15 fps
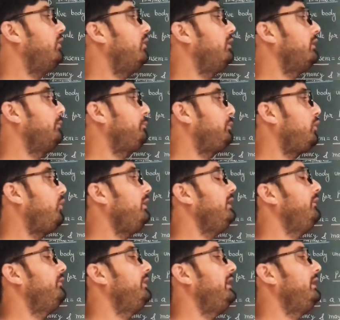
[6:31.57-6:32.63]
or
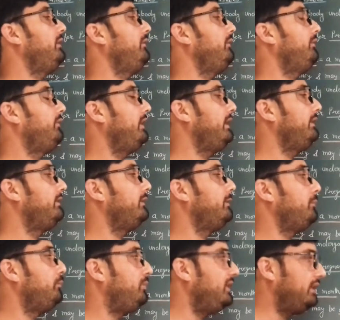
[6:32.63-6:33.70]
proliferative phase
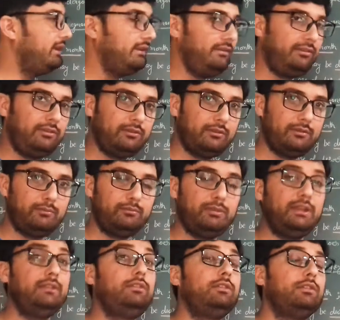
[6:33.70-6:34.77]
begins,
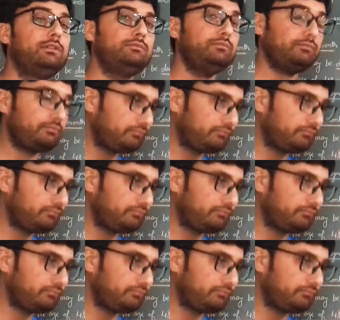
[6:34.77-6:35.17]
means the